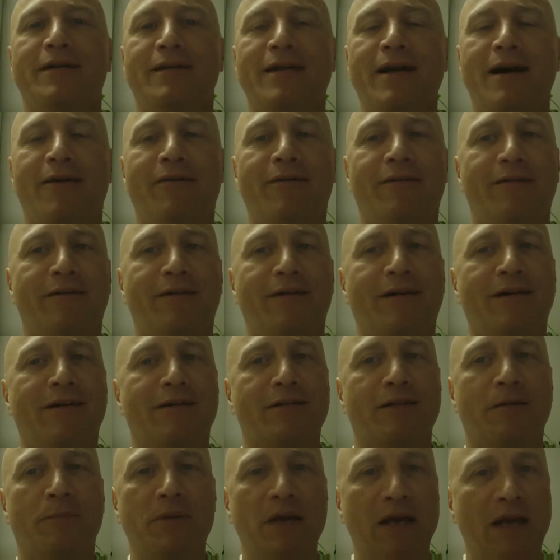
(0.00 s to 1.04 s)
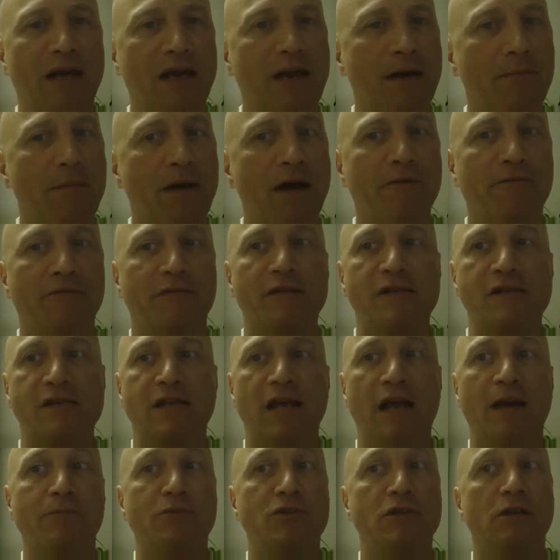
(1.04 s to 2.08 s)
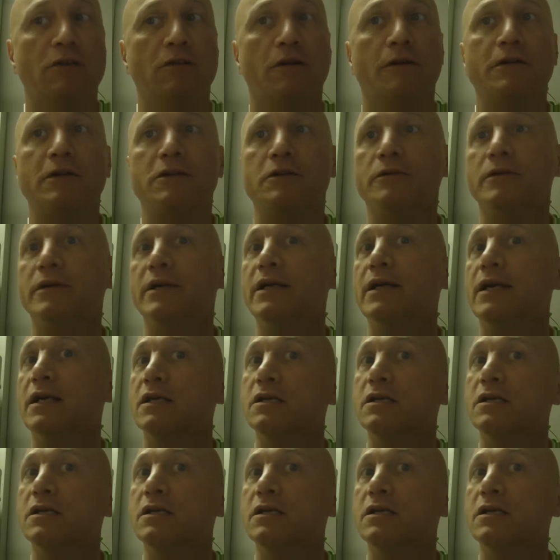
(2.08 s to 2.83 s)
Now, the PEMF is the MG33.